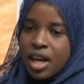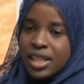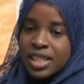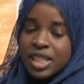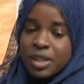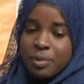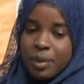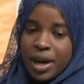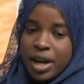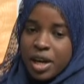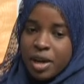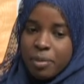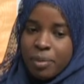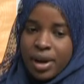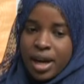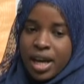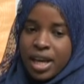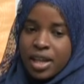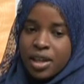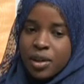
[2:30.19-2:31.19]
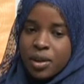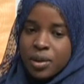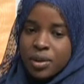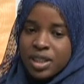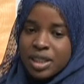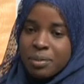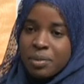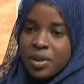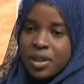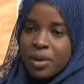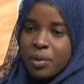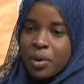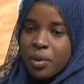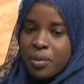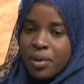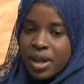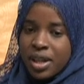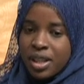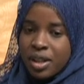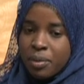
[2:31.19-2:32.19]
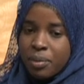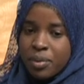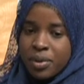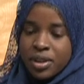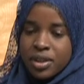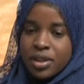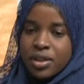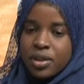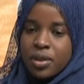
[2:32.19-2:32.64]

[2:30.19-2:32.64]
inspired by, you know, something that we read in the book.